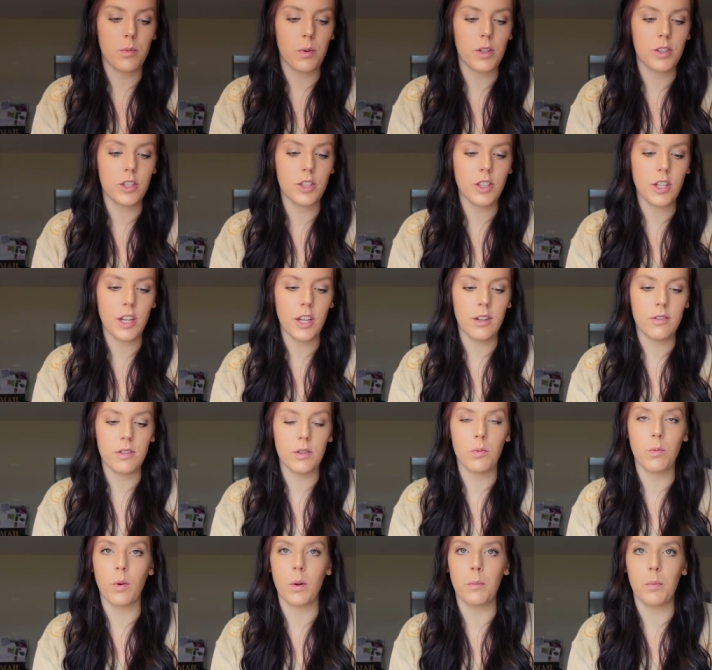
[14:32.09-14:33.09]
We're just gonna use
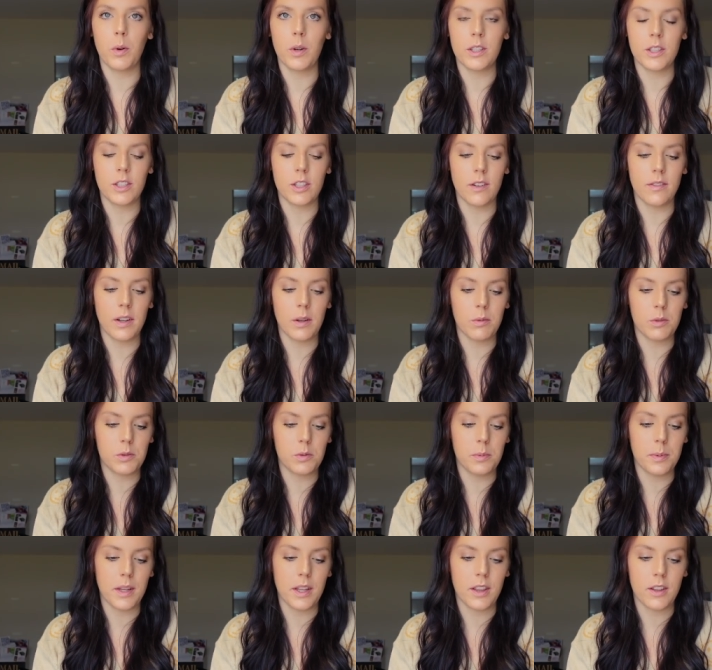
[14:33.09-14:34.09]
a one point serving,
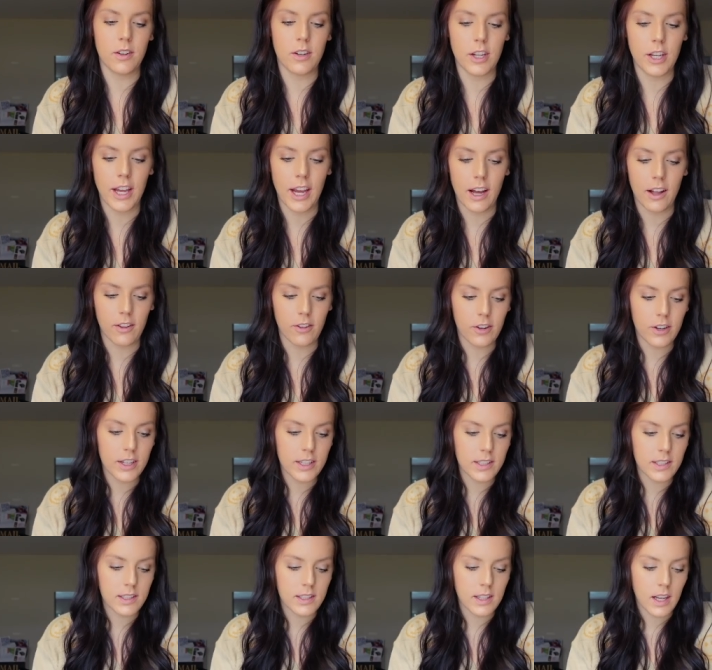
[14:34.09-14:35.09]
which will be 30
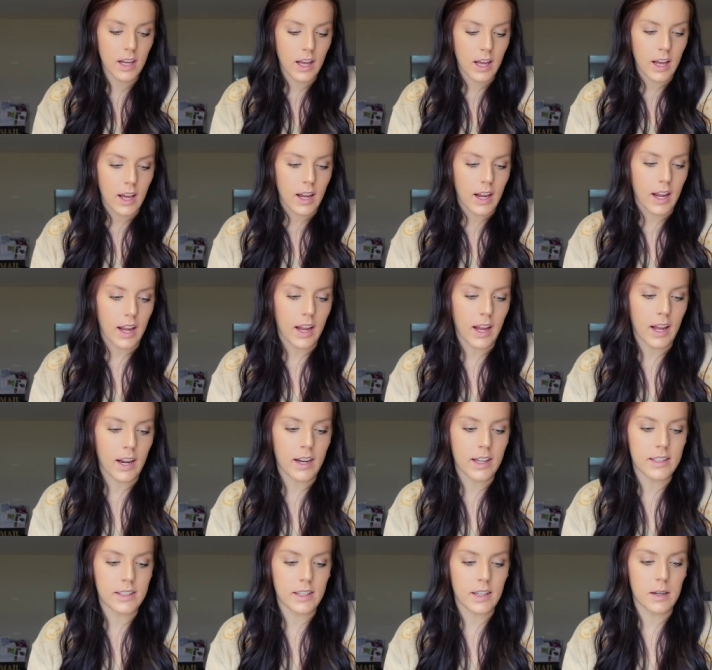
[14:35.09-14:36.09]
calories,
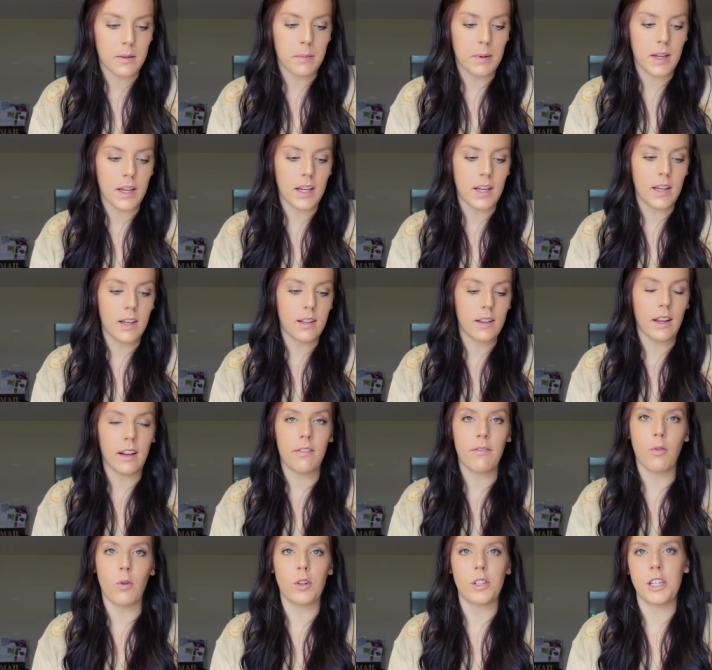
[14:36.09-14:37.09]
and it's gonna be like
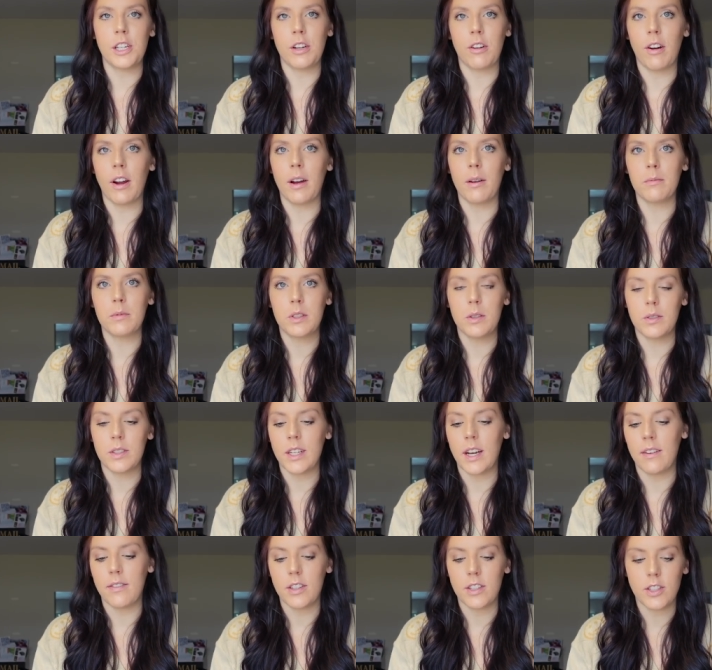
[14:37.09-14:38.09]
14 grams, so
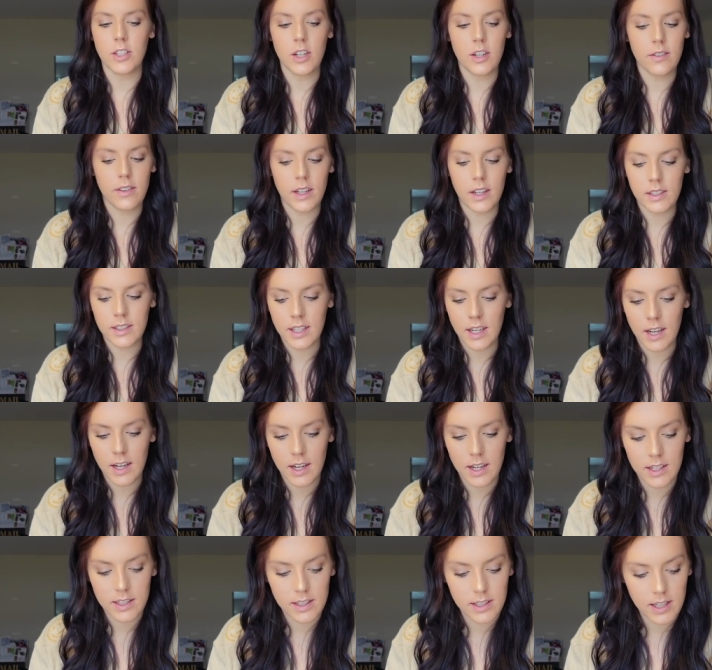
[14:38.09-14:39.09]
it's half the serving
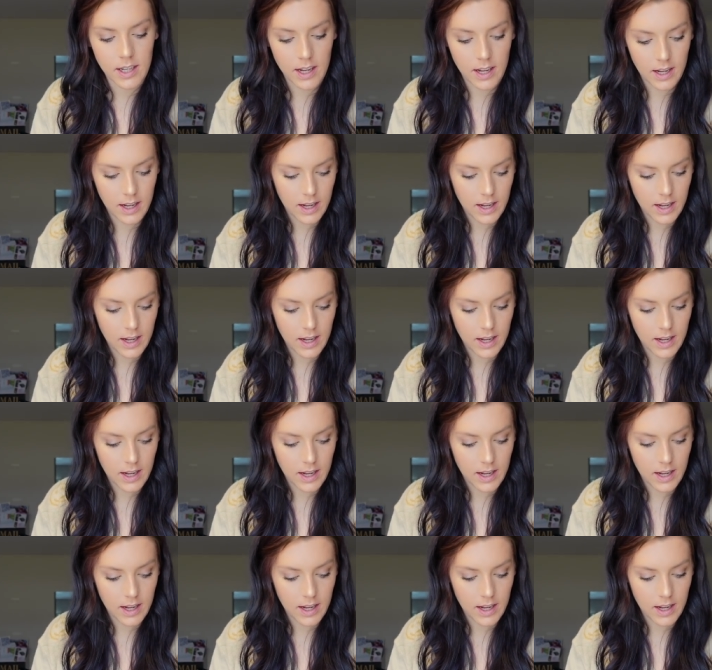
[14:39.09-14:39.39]
size.